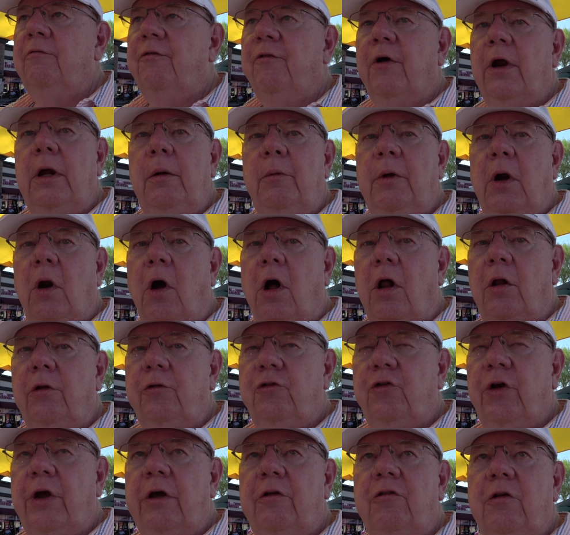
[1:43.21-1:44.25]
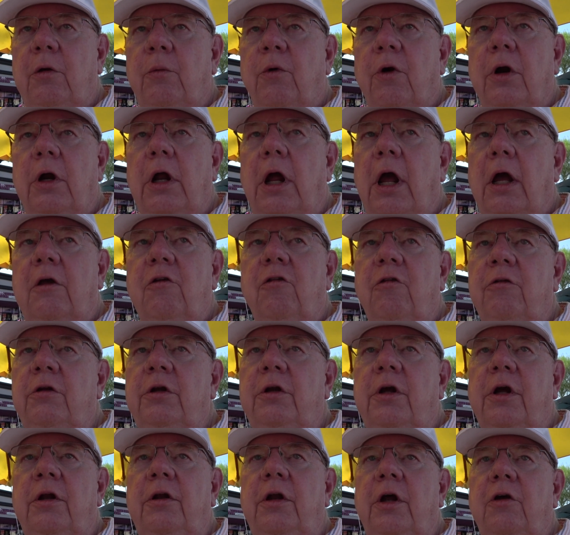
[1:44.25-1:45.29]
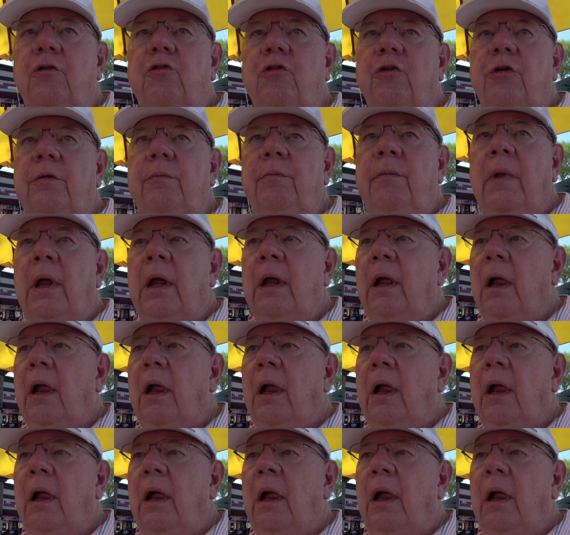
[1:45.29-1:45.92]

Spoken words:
frame and all chassis were in excellent condition.